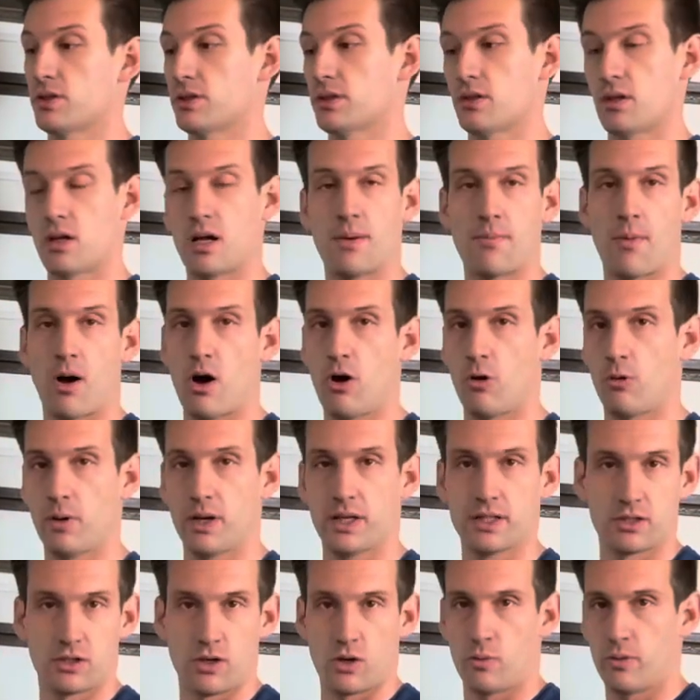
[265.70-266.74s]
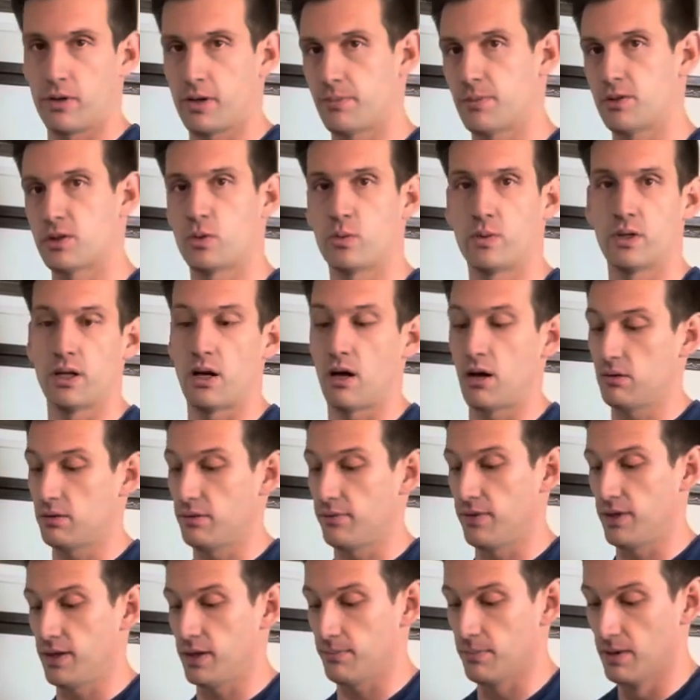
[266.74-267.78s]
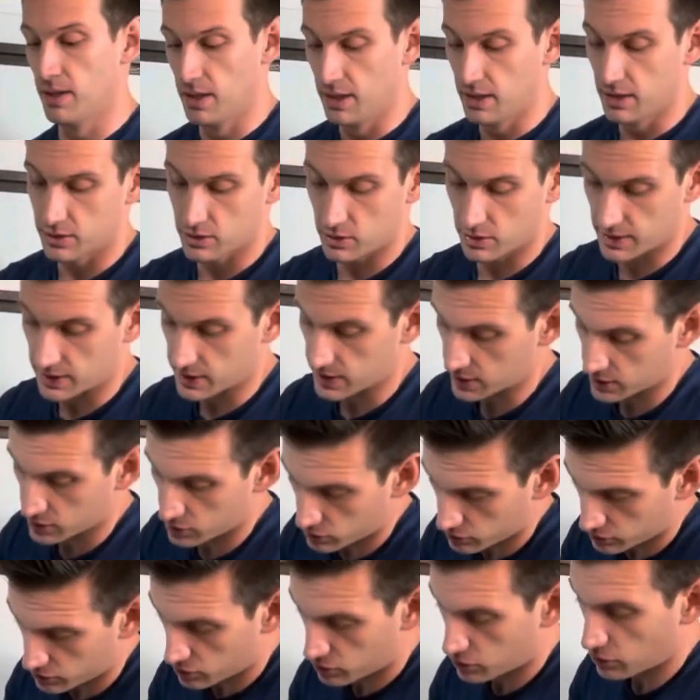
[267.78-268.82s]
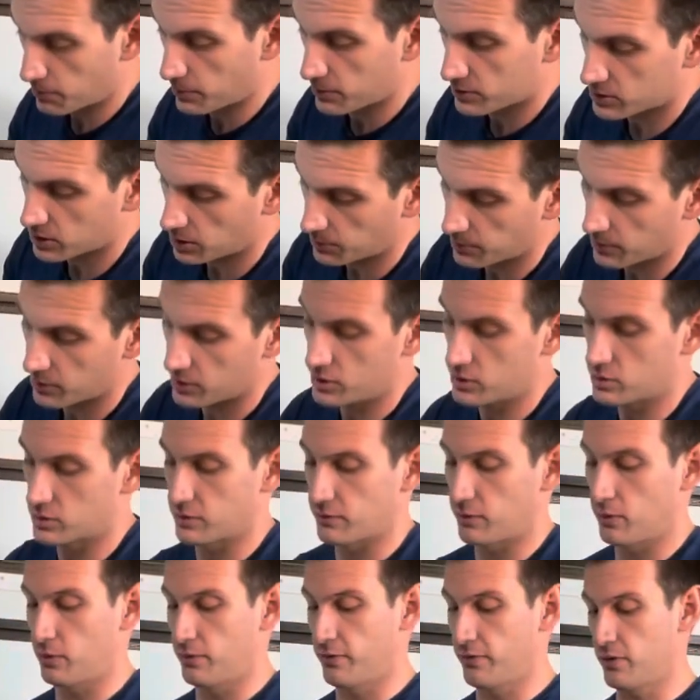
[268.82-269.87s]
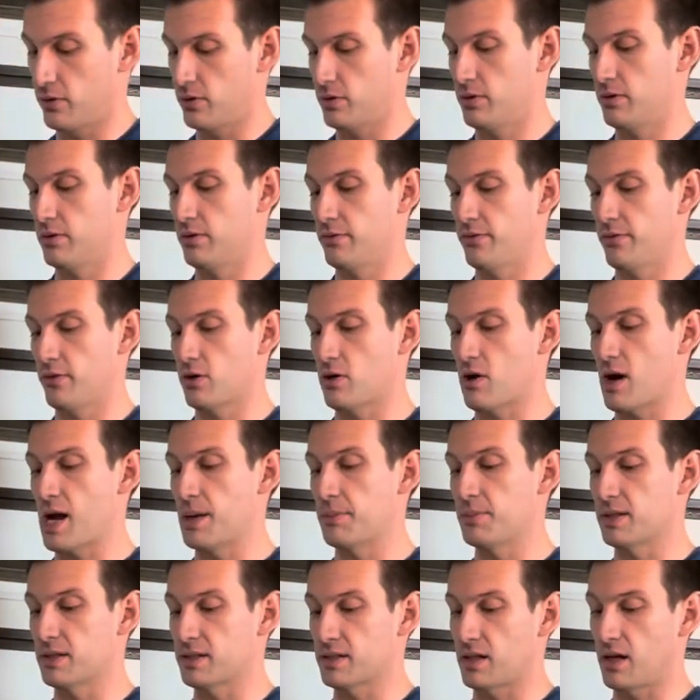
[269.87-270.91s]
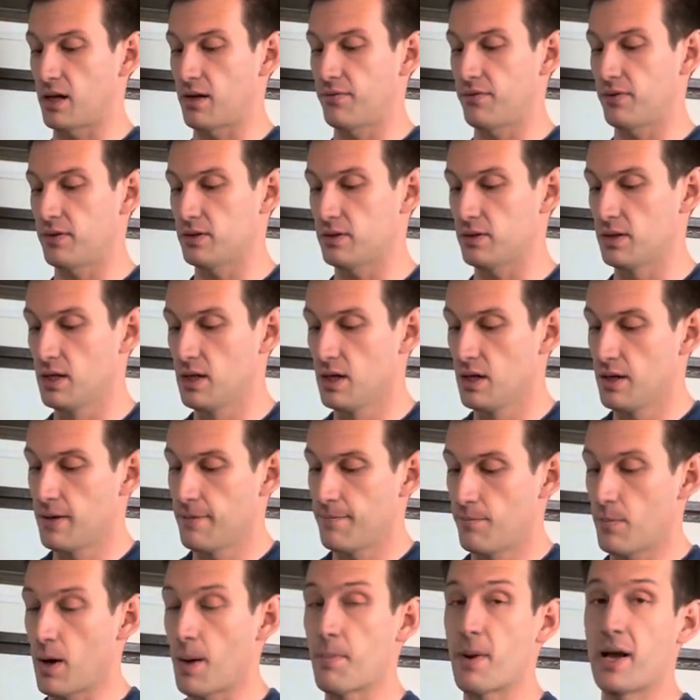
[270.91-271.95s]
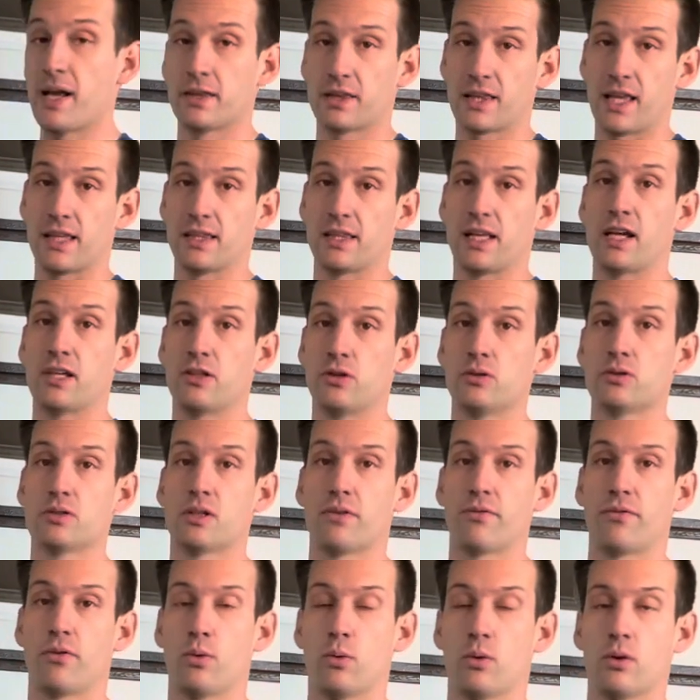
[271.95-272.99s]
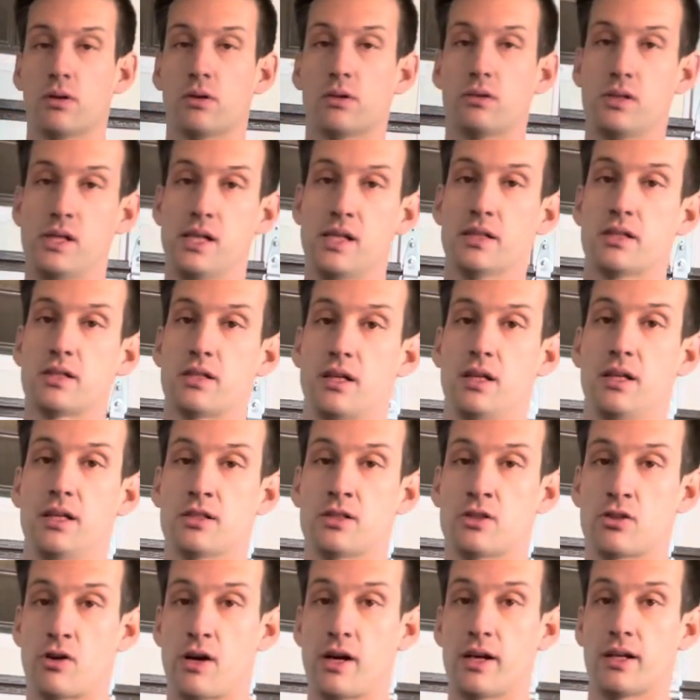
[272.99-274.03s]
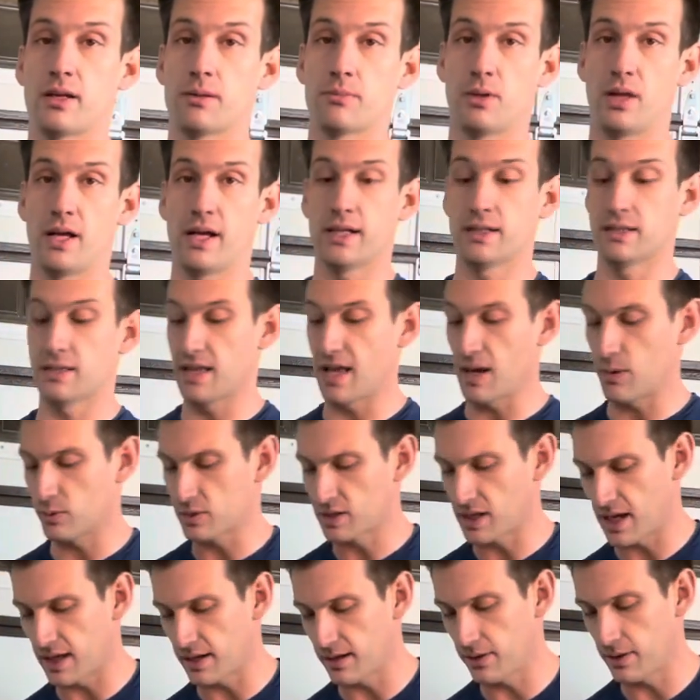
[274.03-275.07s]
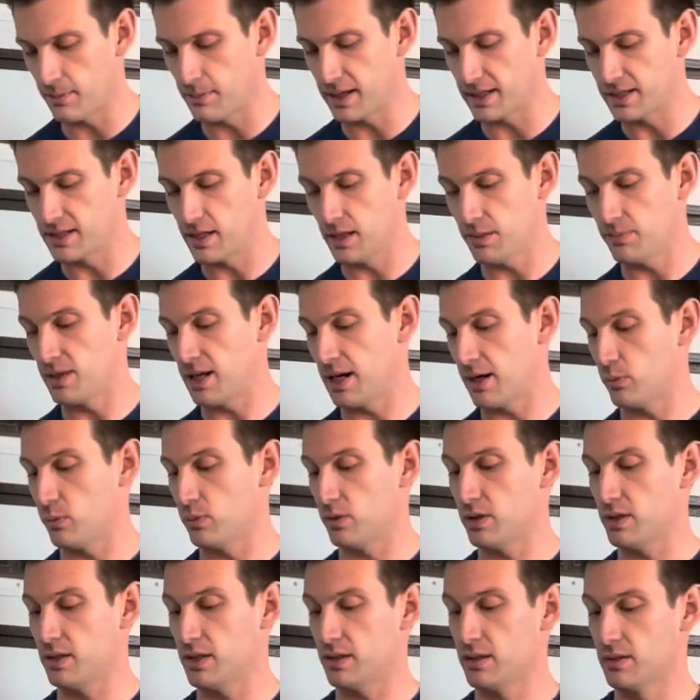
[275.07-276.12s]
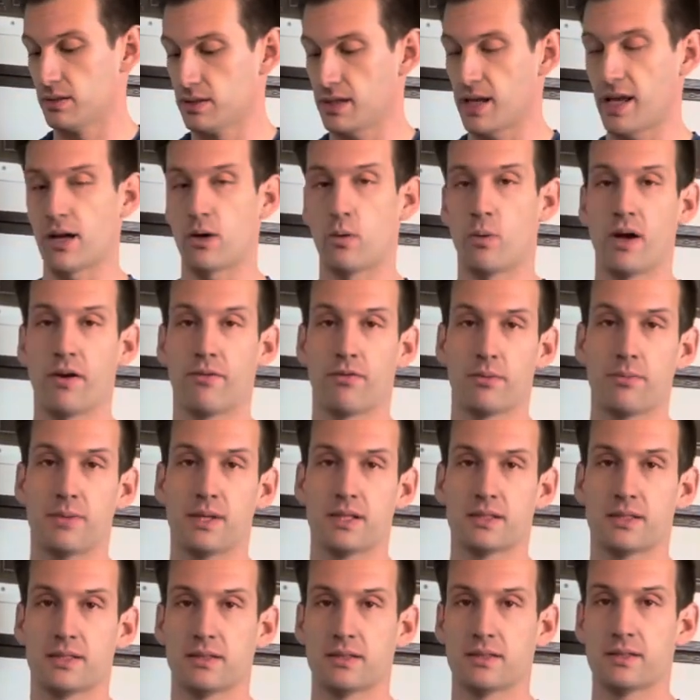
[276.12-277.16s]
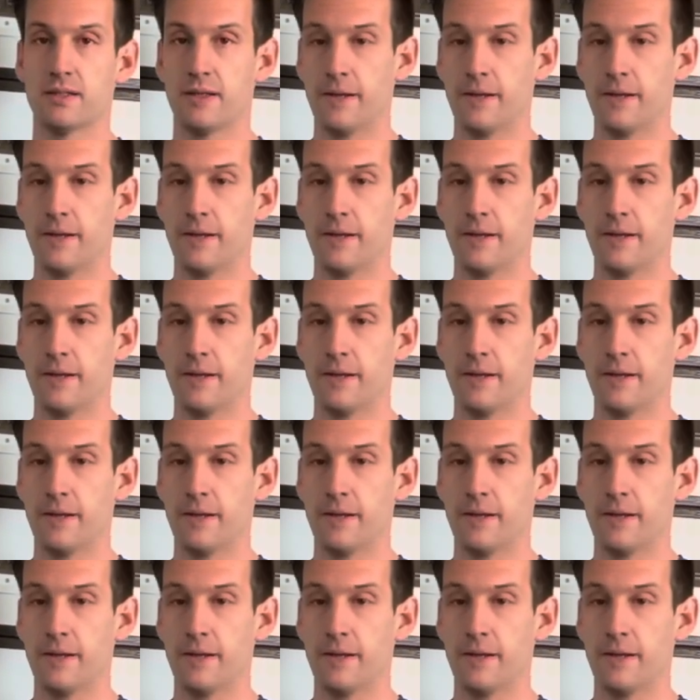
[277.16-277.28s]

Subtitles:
I'm always going between all of them. So this is super, super useful for grabbing stuff. And my main thing that I use it for is straightening blades. And that was kind of the big tip that I wanted to take away from this is